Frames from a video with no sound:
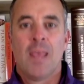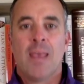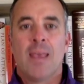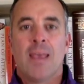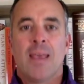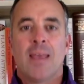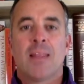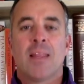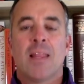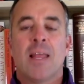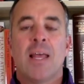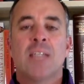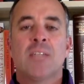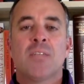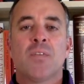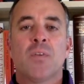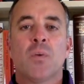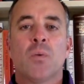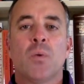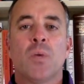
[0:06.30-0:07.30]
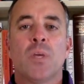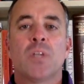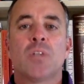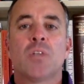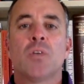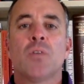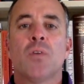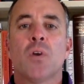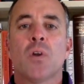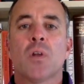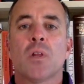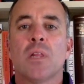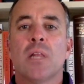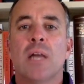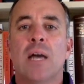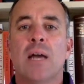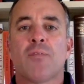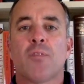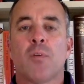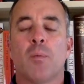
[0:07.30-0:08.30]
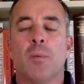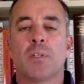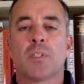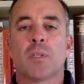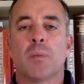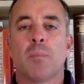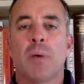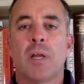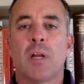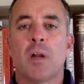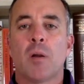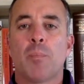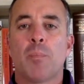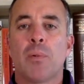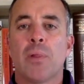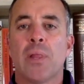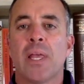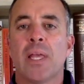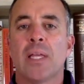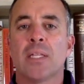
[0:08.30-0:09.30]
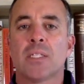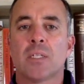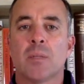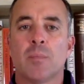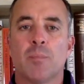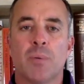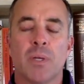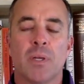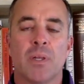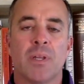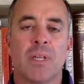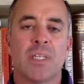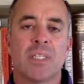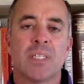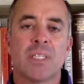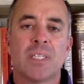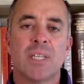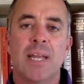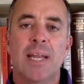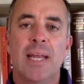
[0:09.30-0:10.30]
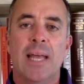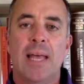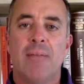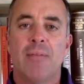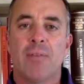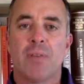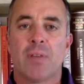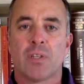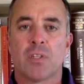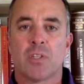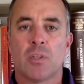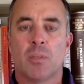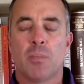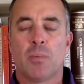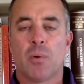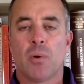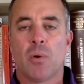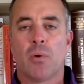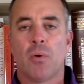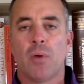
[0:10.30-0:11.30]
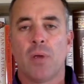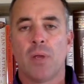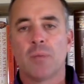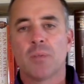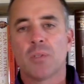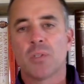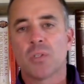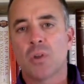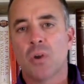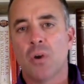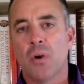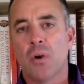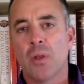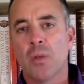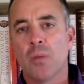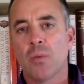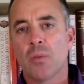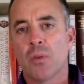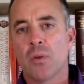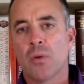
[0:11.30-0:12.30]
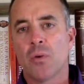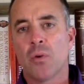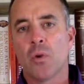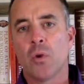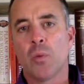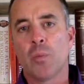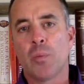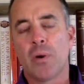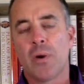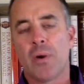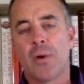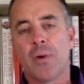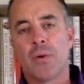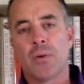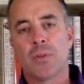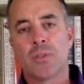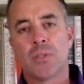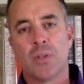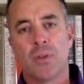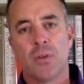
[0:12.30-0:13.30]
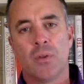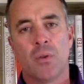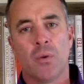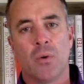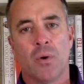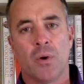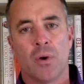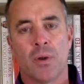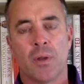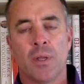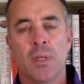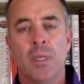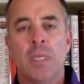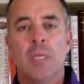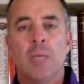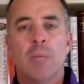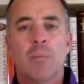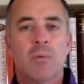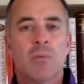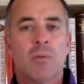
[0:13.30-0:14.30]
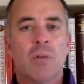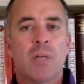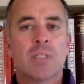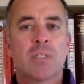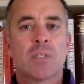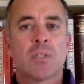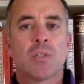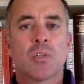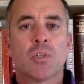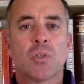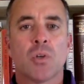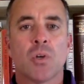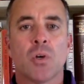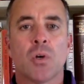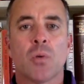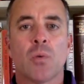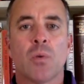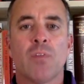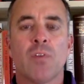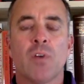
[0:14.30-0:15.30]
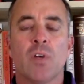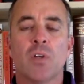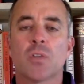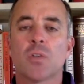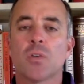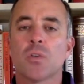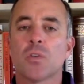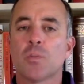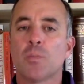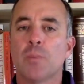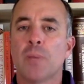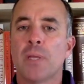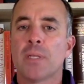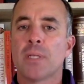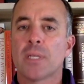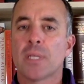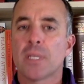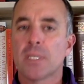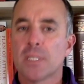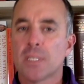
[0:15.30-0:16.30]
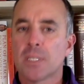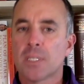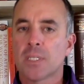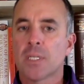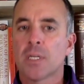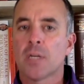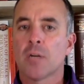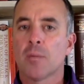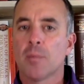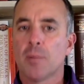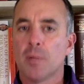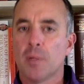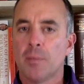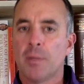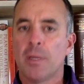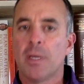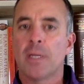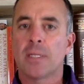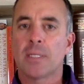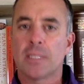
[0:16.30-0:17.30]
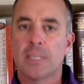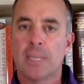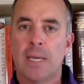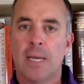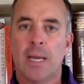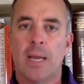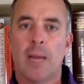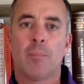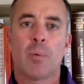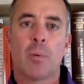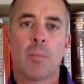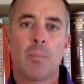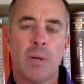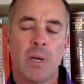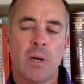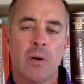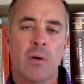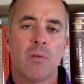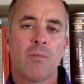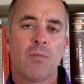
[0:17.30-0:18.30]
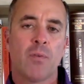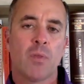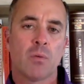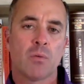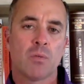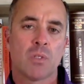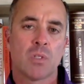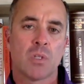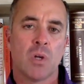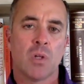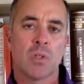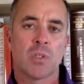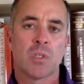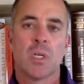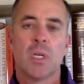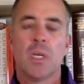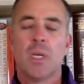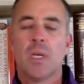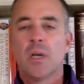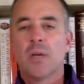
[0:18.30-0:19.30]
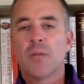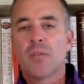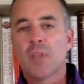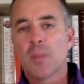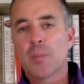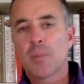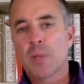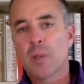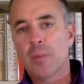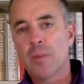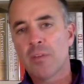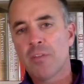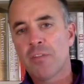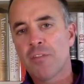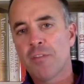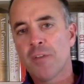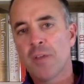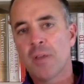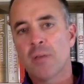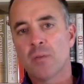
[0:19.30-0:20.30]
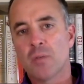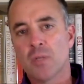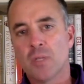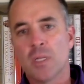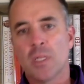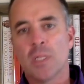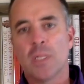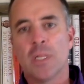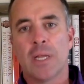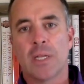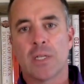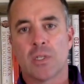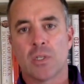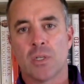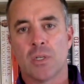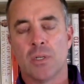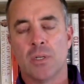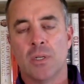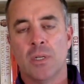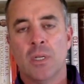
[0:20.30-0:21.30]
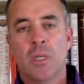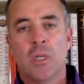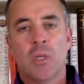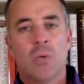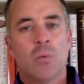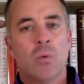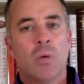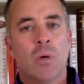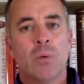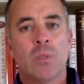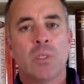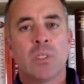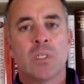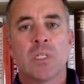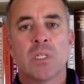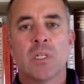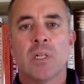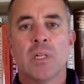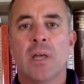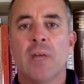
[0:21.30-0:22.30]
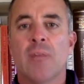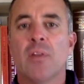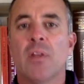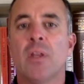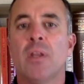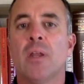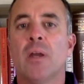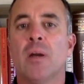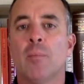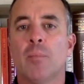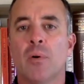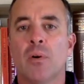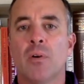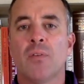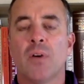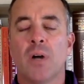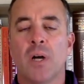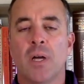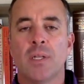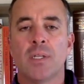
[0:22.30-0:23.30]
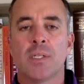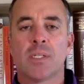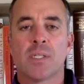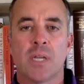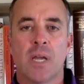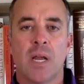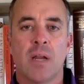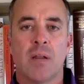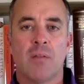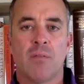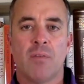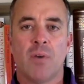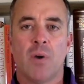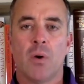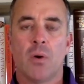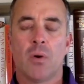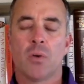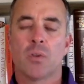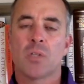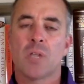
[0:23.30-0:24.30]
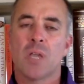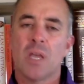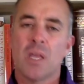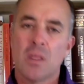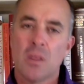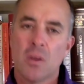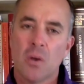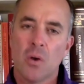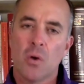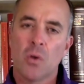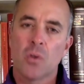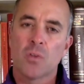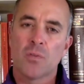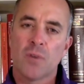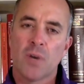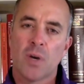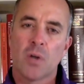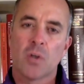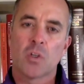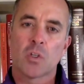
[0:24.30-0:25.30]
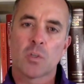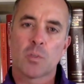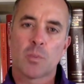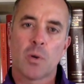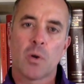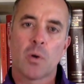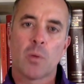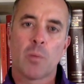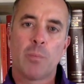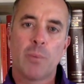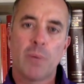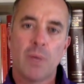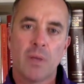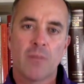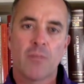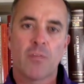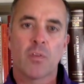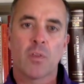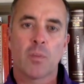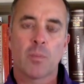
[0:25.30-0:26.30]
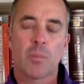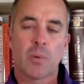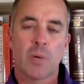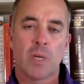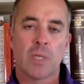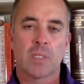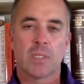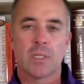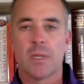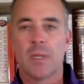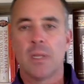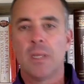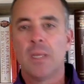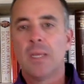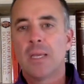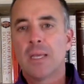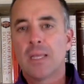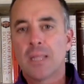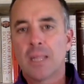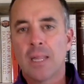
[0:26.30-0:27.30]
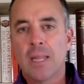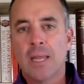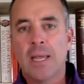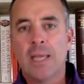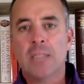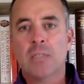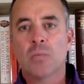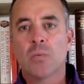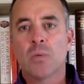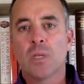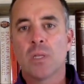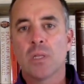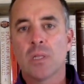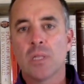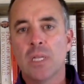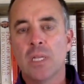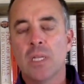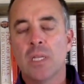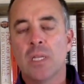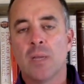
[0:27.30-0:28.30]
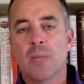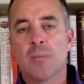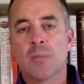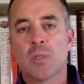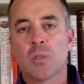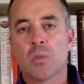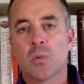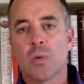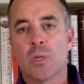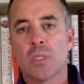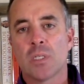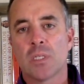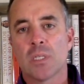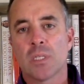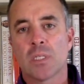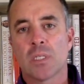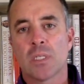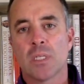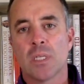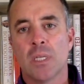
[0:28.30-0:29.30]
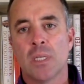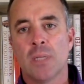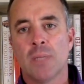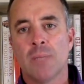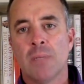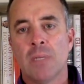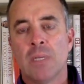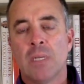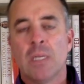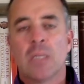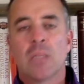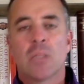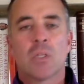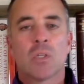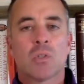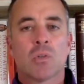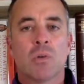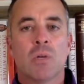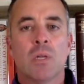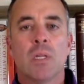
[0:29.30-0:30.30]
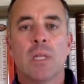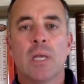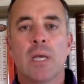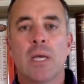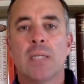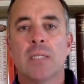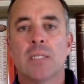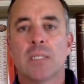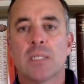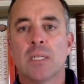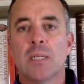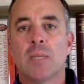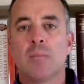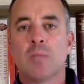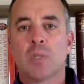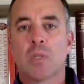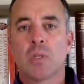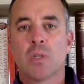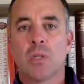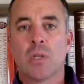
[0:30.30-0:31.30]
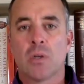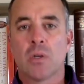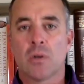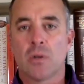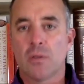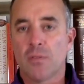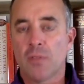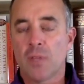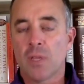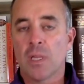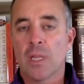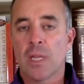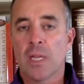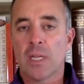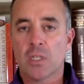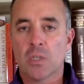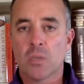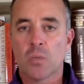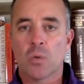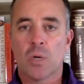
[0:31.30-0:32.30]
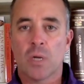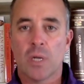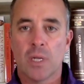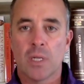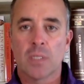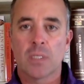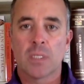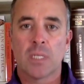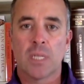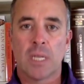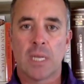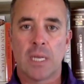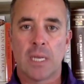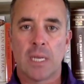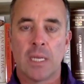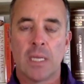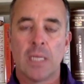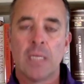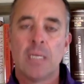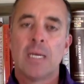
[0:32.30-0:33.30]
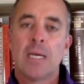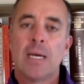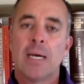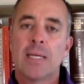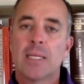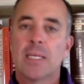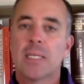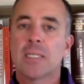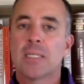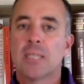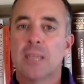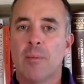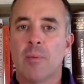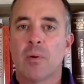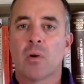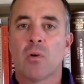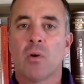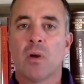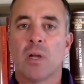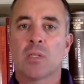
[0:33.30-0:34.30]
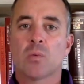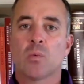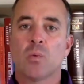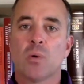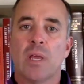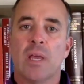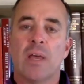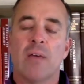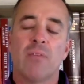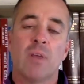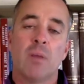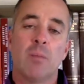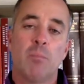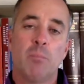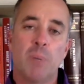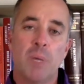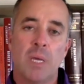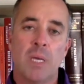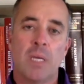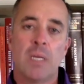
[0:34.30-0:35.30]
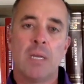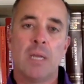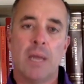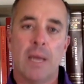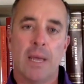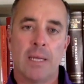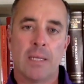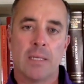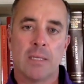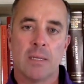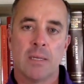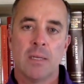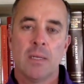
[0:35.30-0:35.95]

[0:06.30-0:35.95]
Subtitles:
In the last few weeks, you've heard a lot from us about our plans to build a state advocacy program, starting with our new partners in New York. But rest assured, we've also spent a considerable amount of time preparing for the results of the upcoming federal election. While we still have a number of undecided voters, and those voters broke big for the president in the last week leading up to 2016, the trend line seems clear. And if the election were held today, I think Democrats would have a big night.